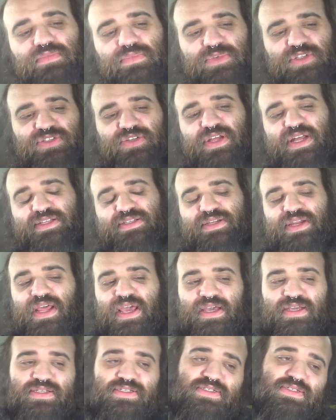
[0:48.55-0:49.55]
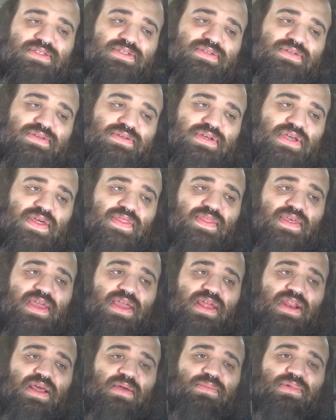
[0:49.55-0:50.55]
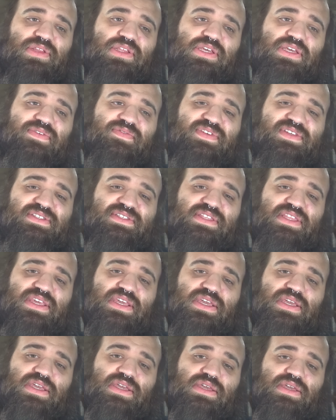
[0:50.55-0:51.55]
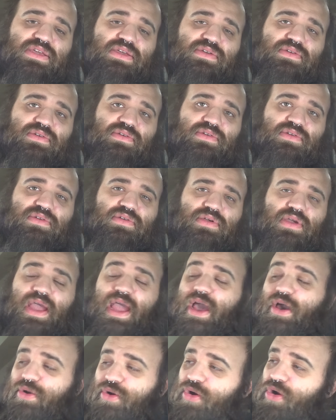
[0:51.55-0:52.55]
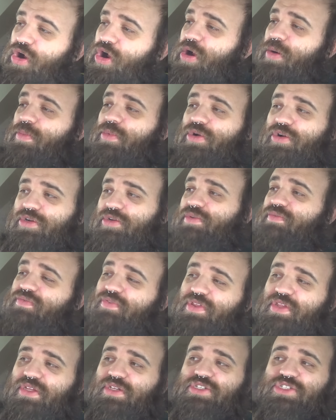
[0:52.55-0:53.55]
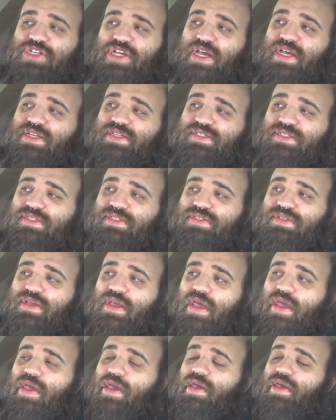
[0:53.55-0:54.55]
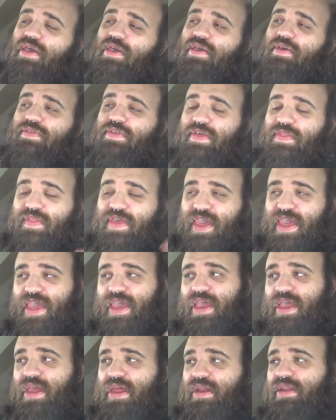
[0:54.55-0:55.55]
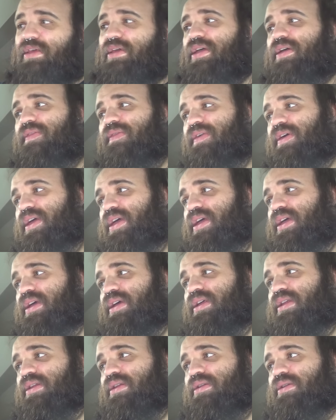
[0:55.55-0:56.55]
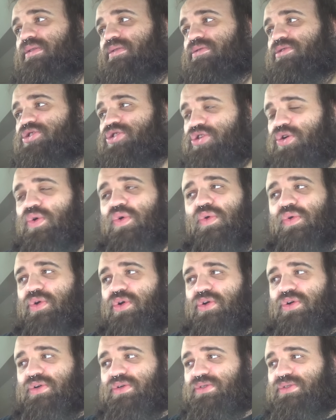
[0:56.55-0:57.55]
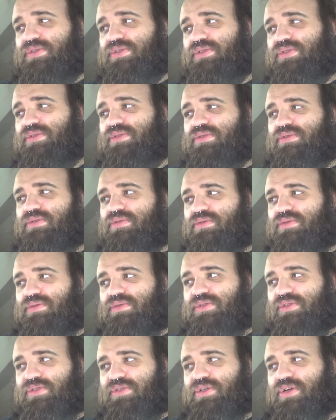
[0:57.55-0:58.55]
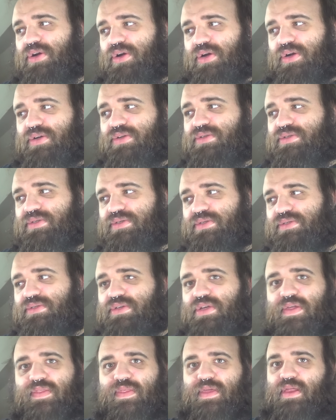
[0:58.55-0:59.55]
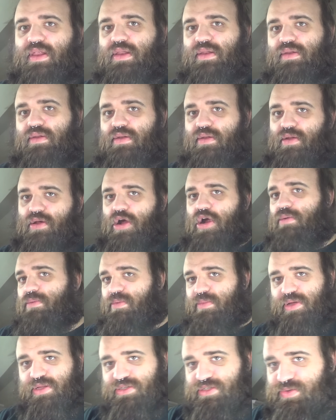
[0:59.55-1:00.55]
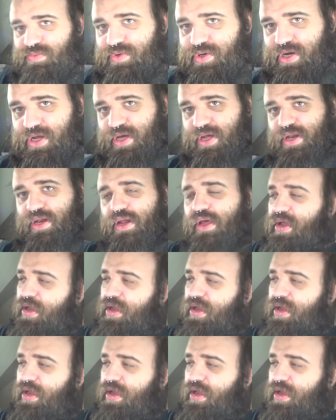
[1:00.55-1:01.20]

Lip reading: So that's next, and then I believe is the outer armor for the chest, then the head, and then shoulders, skirts, and then armaments, and we're done.